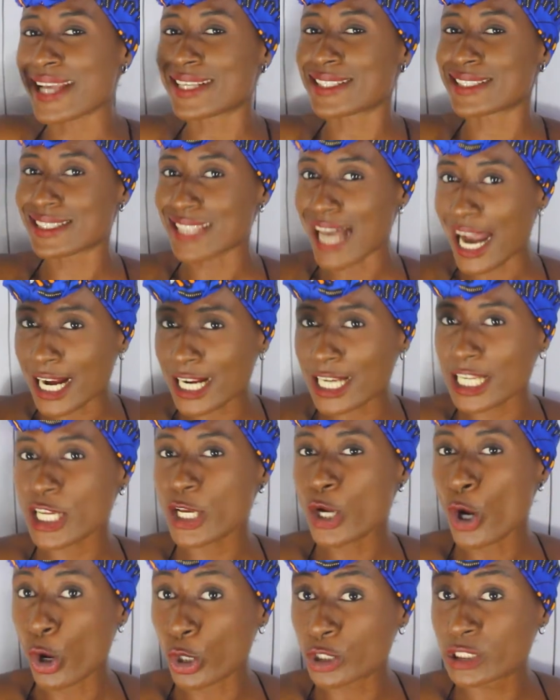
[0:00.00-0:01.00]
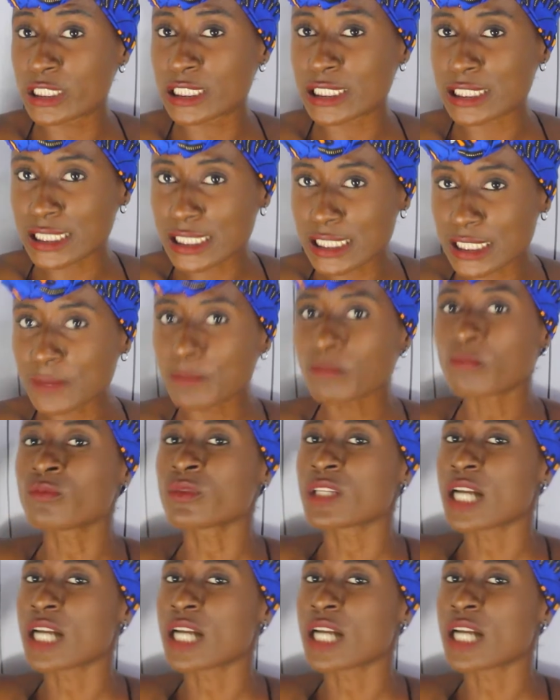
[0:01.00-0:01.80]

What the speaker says: exactly on the knee.